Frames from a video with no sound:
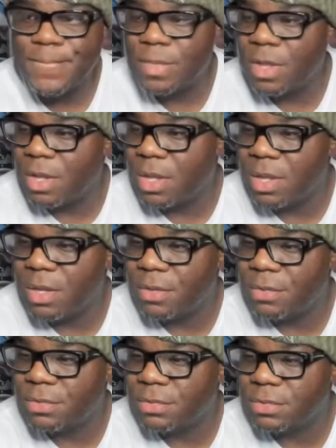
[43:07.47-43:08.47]
Uh,
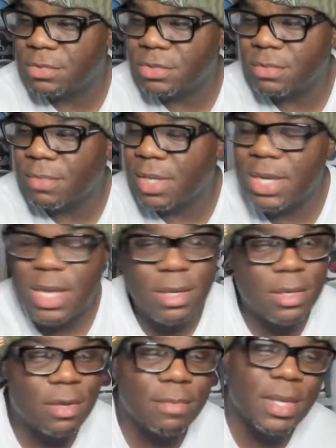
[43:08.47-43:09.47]
man, I
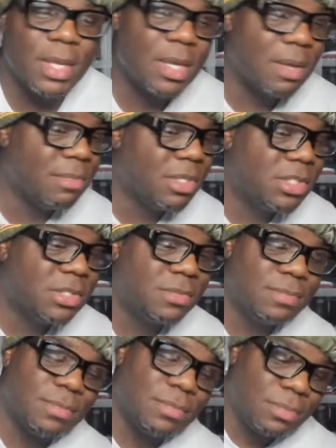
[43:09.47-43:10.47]
don't know, man. I'm just.
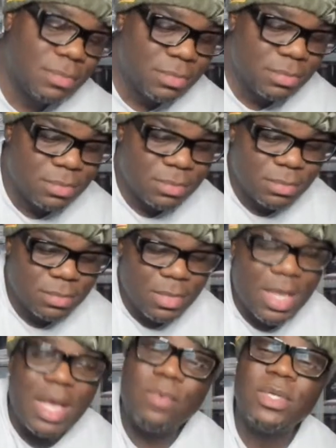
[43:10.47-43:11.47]

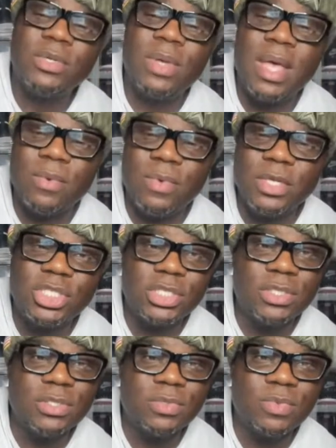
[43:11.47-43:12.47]
Hey, what? Hey, what
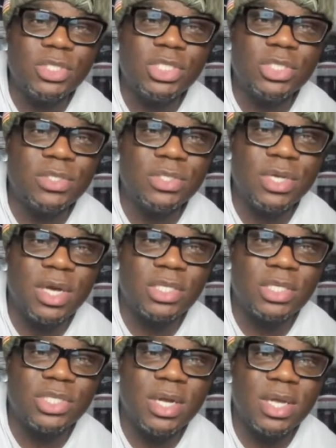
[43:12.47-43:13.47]
shoes? What shoes are y'all
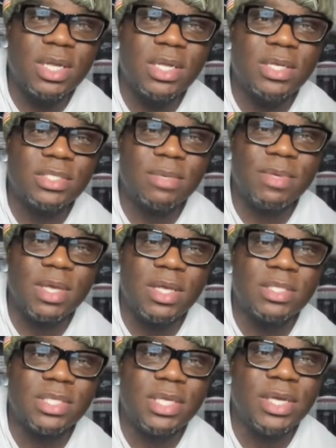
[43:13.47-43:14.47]
trying to close up
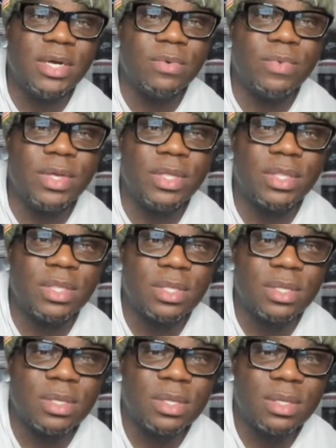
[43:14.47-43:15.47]
y'all's year with?
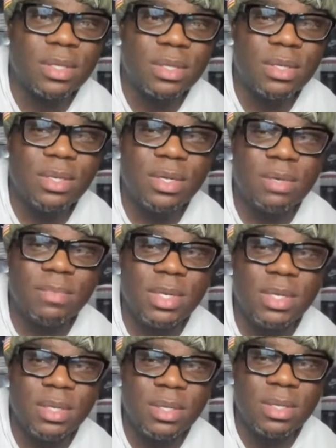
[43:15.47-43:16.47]
You know what I mean?